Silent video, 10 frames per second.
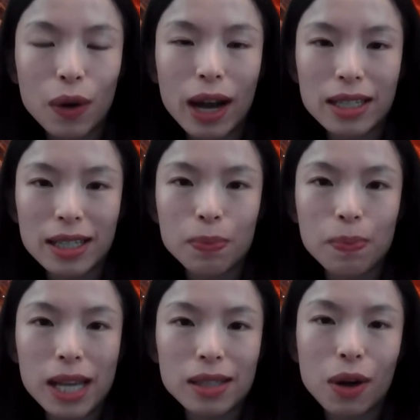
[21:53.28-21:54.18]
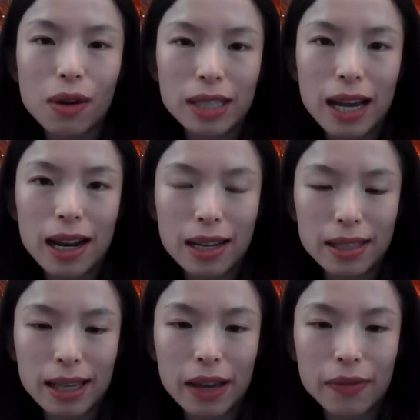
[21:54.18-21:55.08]
So I just press contact
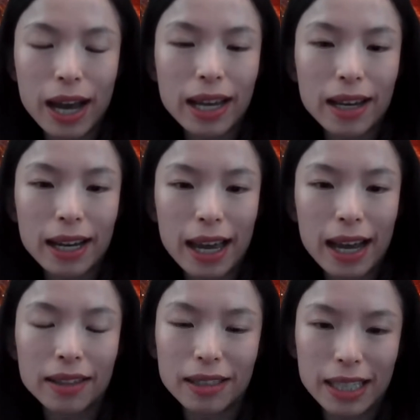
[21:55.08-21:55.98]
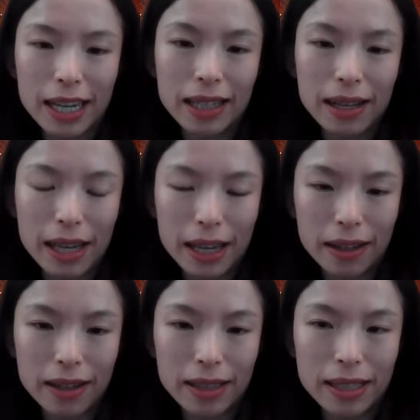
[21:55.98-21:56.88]
and say if I can get the data
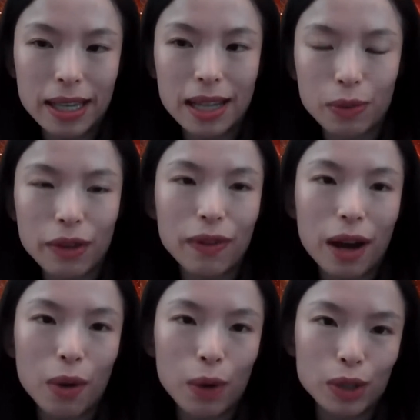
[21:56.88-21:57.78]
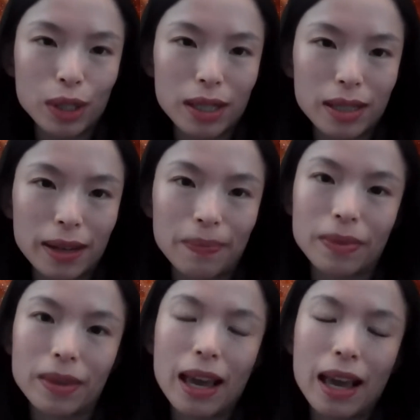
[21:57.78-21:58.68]
in a CSV file, which
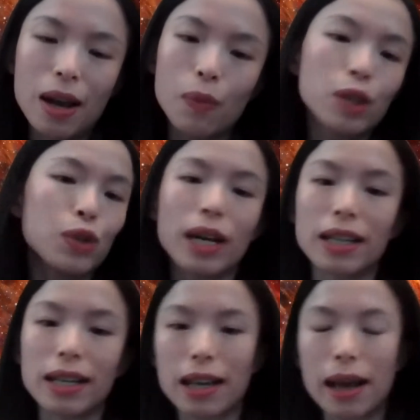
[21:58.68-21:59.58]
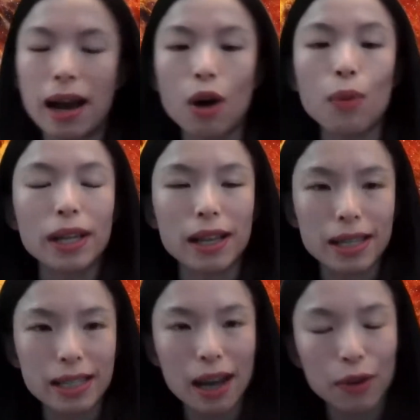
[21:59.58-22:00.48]
you can open
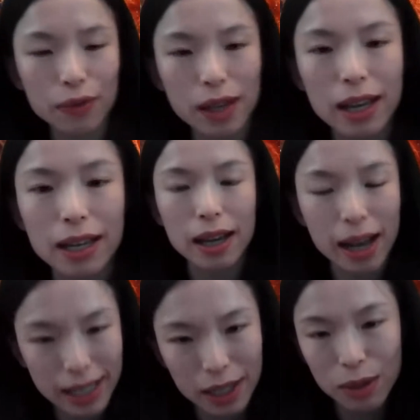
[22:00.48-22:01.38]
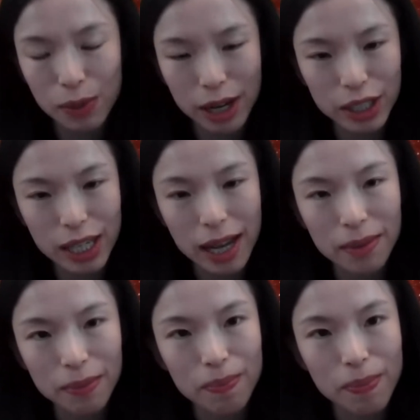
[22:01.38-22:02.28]
in Excel spreadsheet,
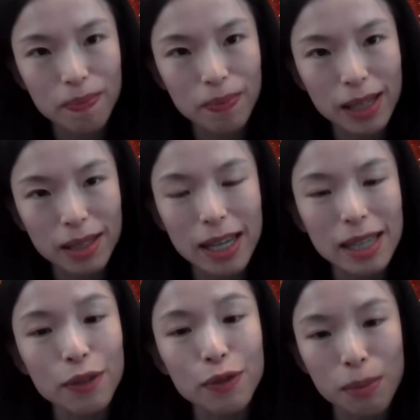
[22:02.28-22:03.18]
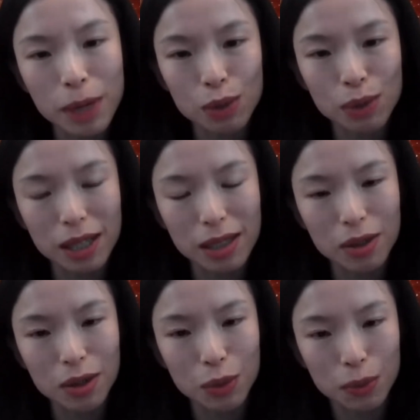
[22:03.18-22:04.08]
and it's easier for me to just
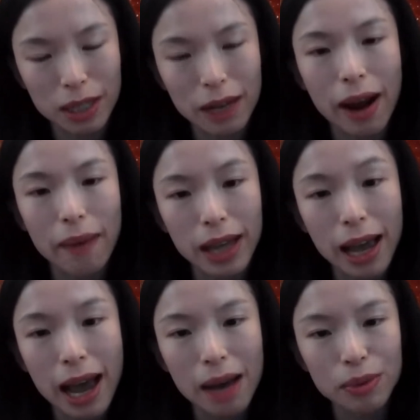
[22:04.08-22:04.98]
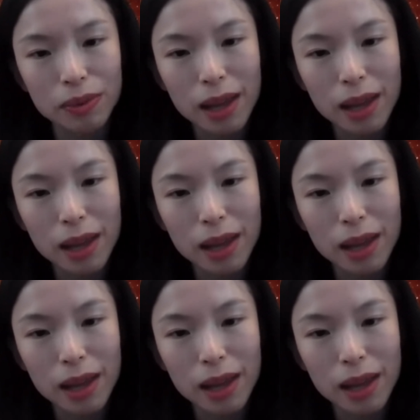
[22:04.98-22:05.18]
develop an app.